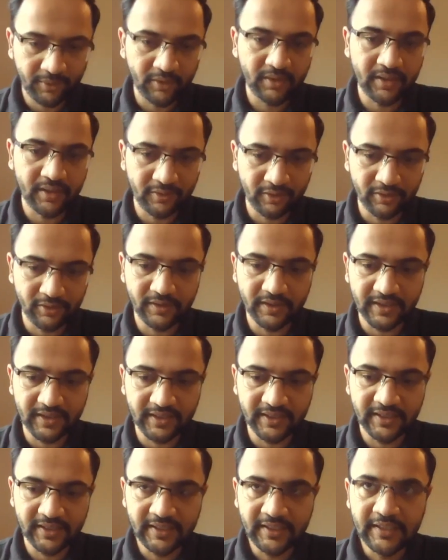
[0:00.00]
absolutely.
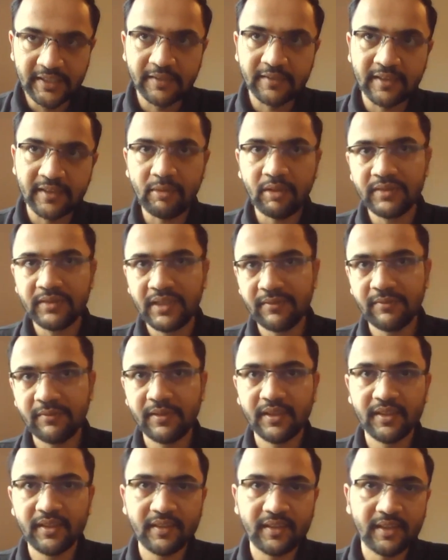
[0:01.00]
So some of them
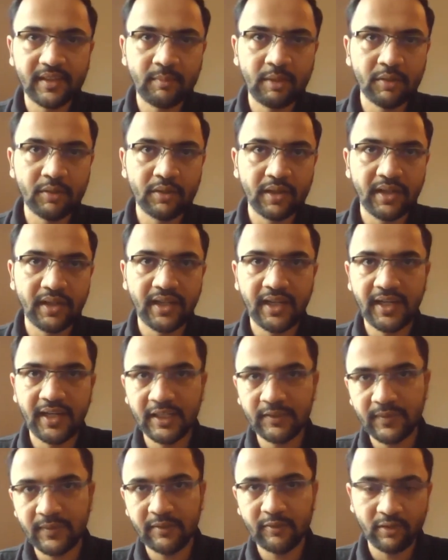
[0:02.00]
were about
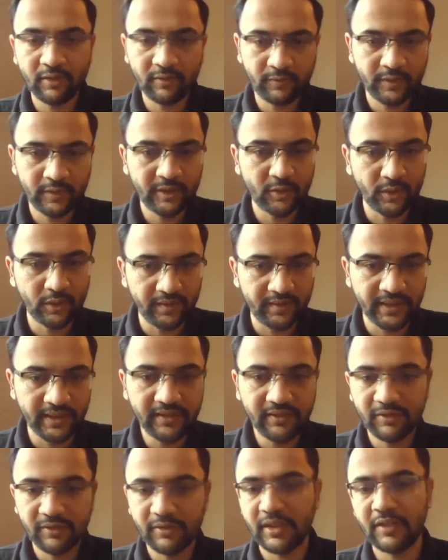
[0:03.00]
hardware software
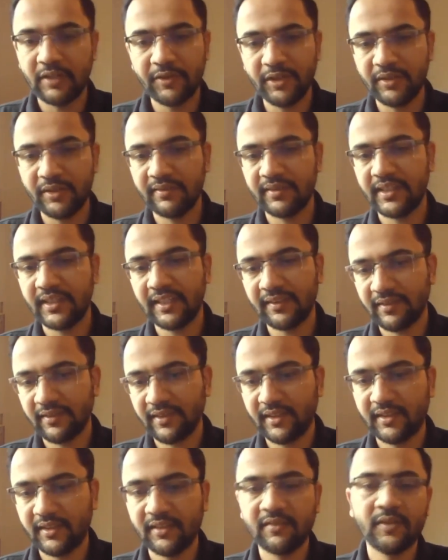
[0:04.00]
co-design. So how do you design
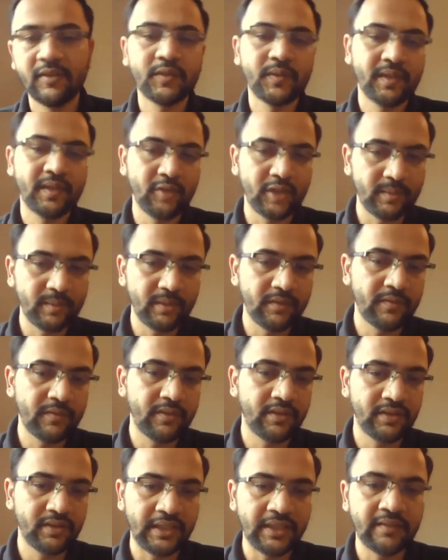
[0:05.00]
accelerators which were suitable
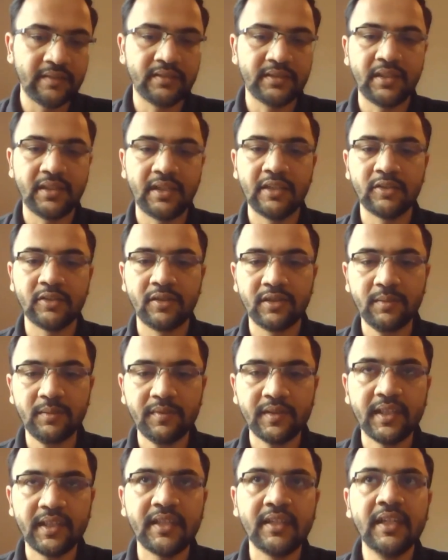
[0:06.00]
for like such
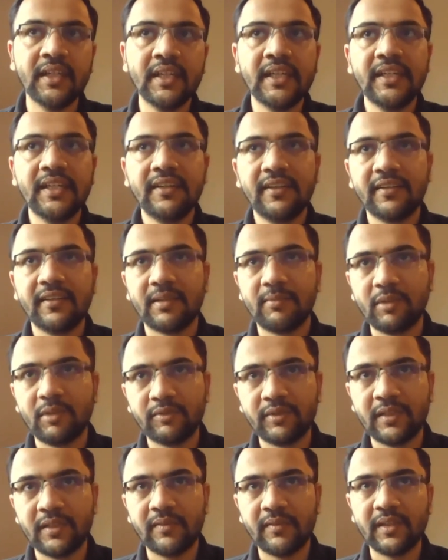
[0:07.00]
algorithms? And some
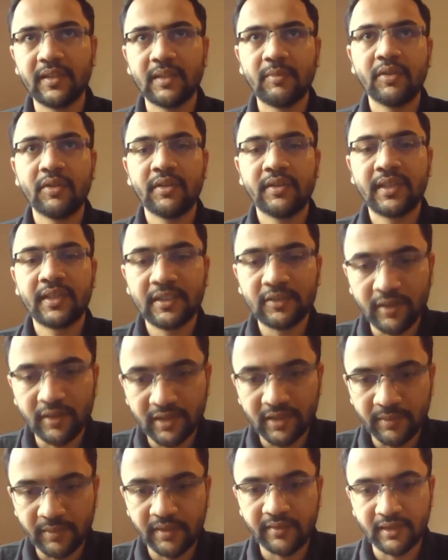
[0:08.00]
of them were about the
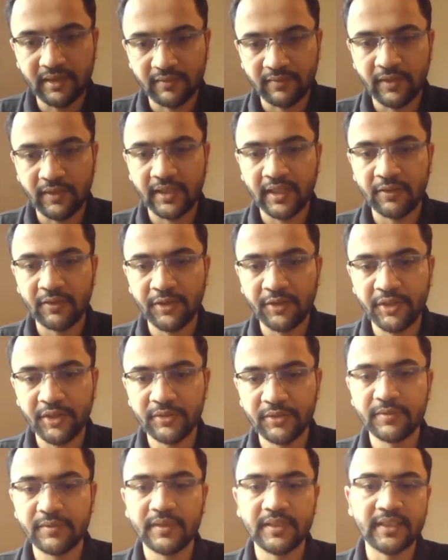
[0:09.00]
algorithms itself, like how do
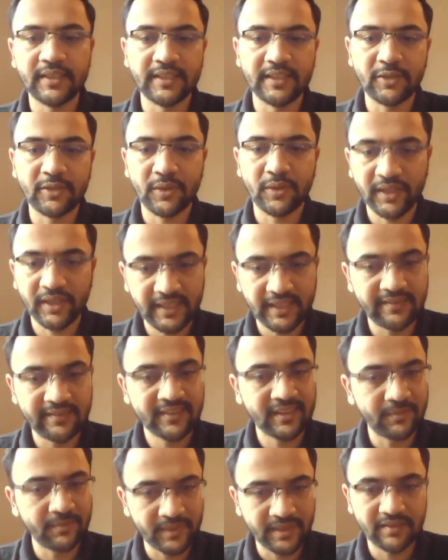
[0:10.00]
you
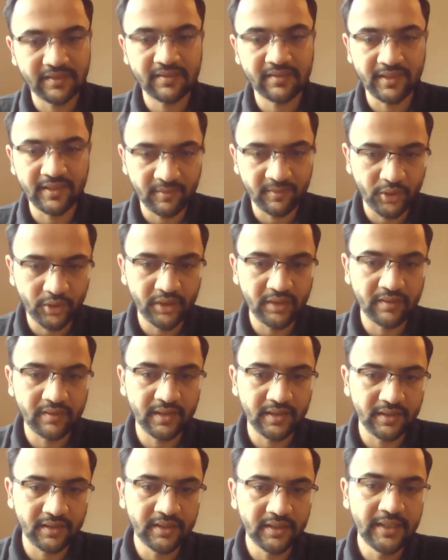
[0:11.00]
quantize, compress these models
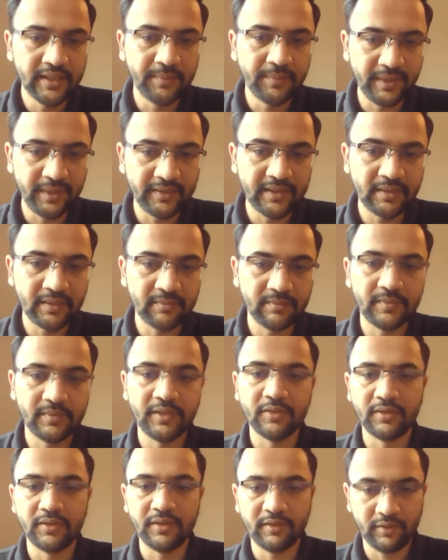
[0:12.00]
and make them
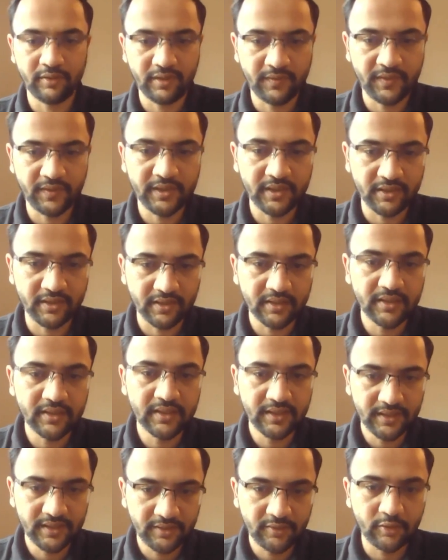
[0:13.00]
resource efficient.
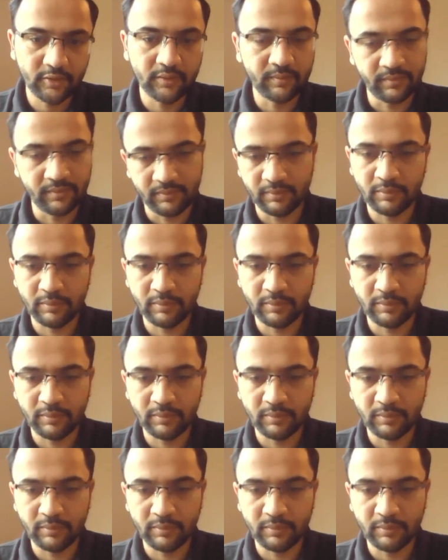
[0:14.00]
So